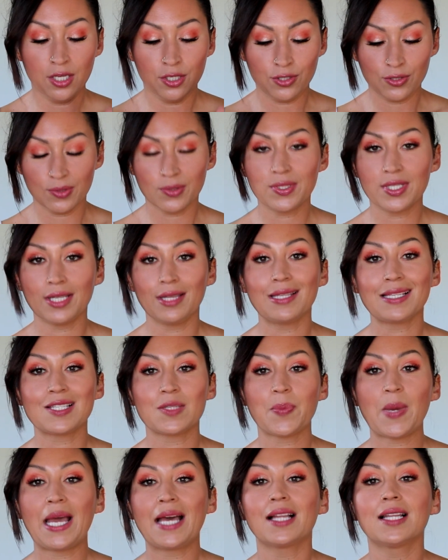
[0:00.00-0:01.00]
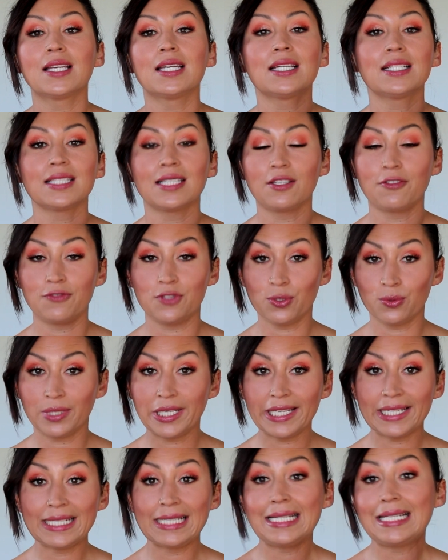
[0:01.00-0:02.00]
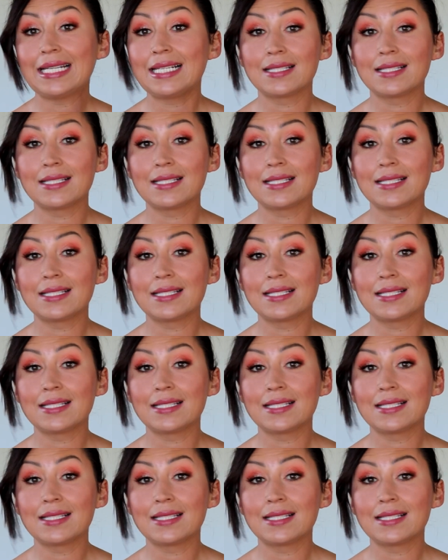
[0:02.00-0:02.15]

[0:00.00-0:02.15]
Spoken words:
You see this palette, if you get it,